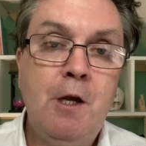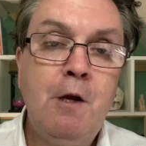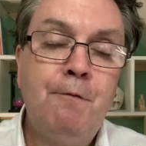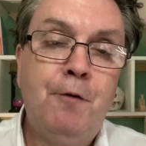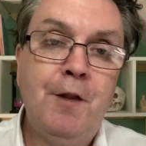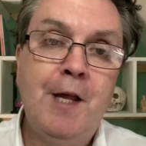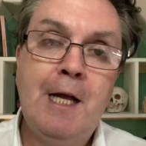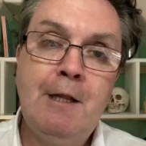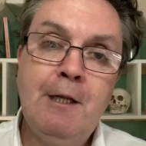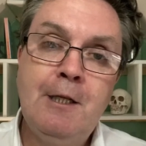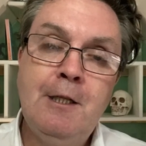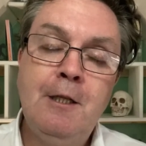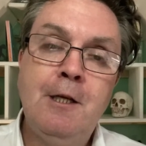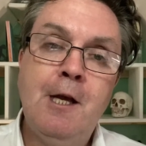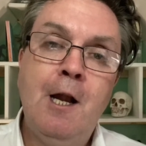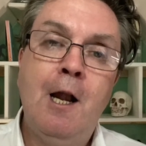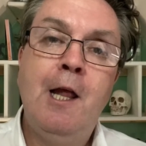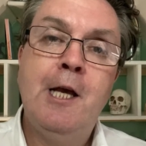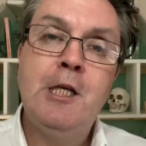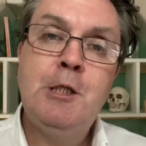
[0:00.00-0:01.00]
for that little
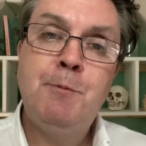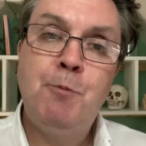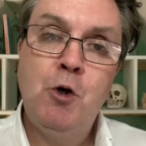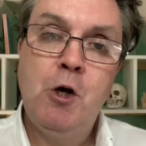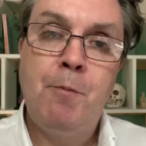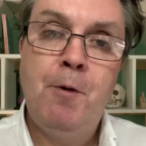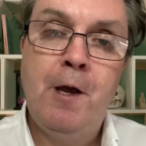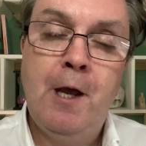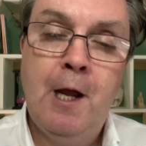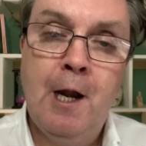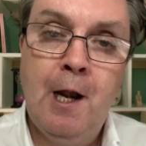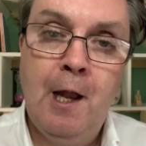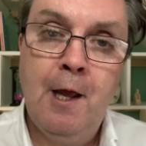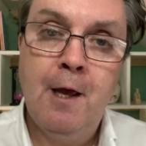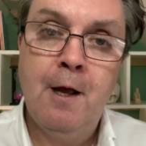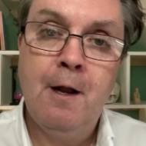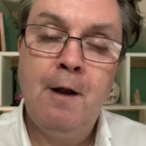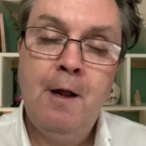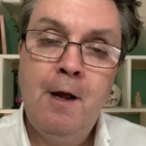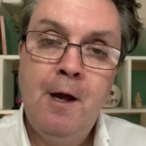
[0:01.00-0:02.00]
girl I spoke about
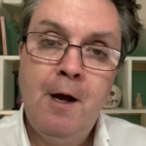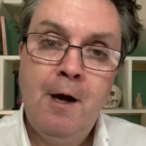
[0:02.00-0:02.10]
earlier,